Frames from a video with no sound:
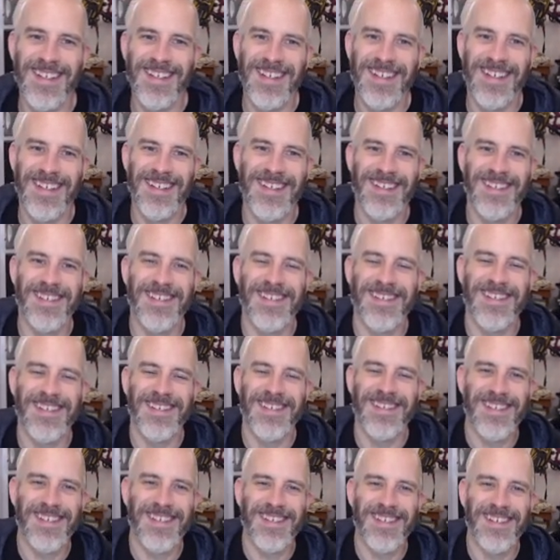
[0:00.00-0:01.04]

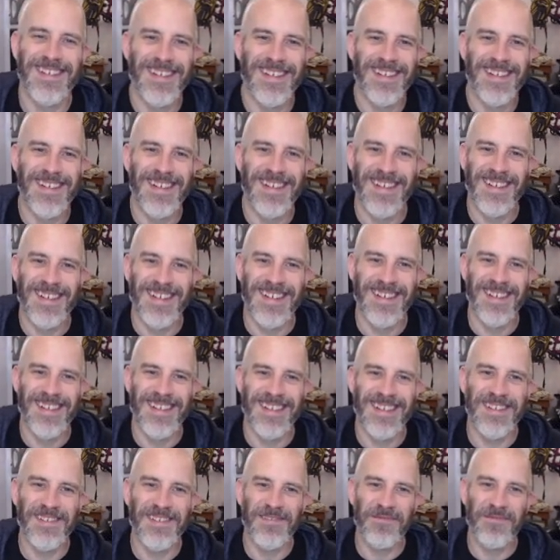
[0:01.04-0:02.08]

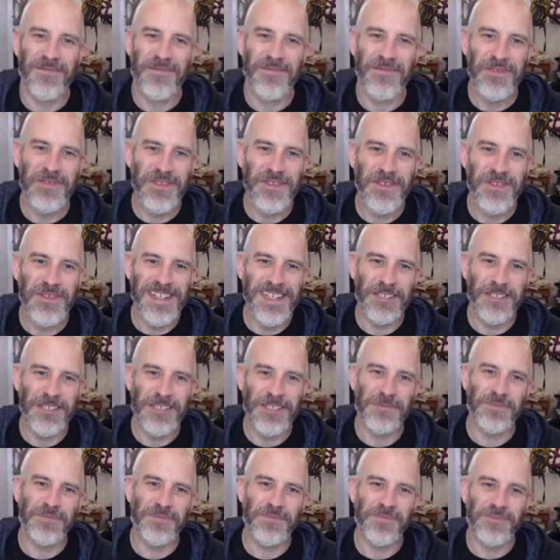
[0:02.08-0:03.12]

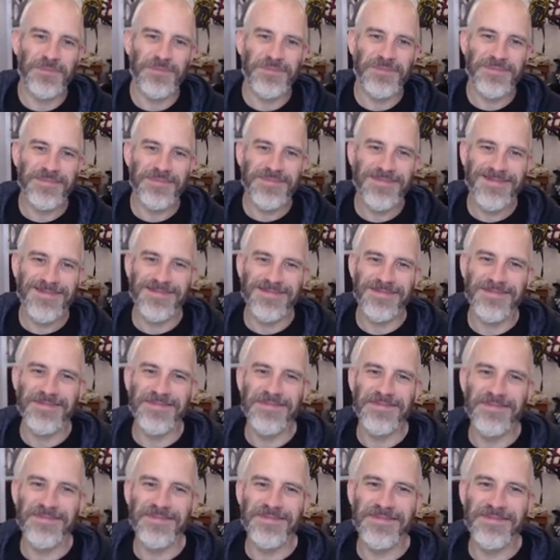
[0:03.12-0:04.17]

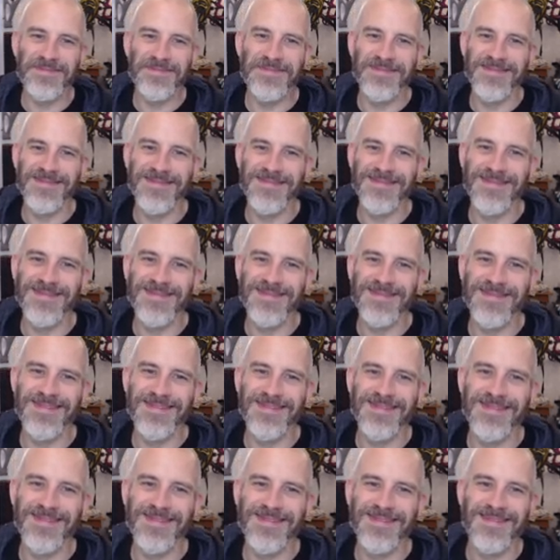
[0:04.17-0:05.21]

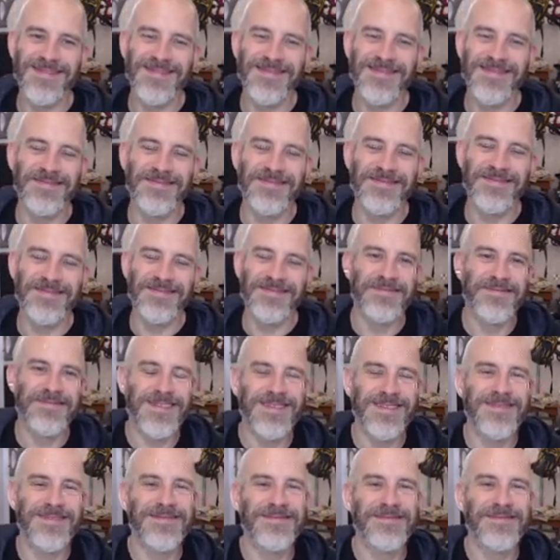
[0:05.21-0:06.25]

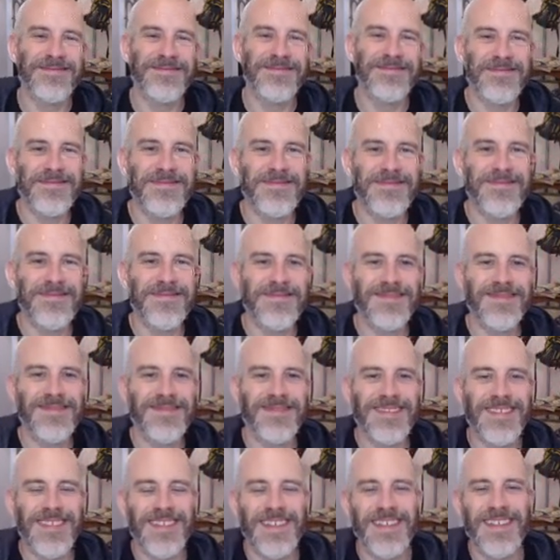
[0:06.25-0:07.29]

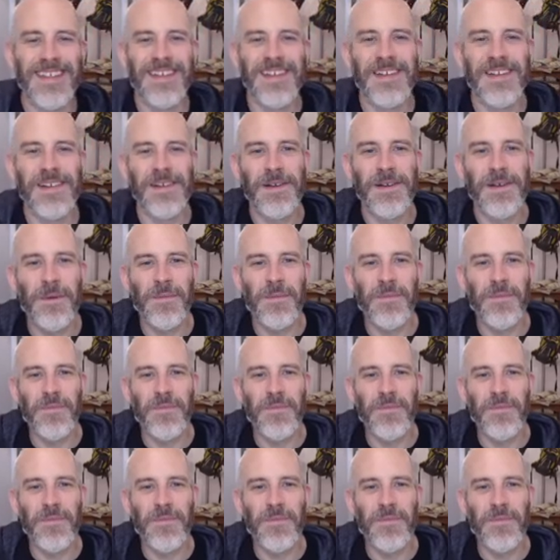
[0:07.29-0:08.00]
This person isn't speaking.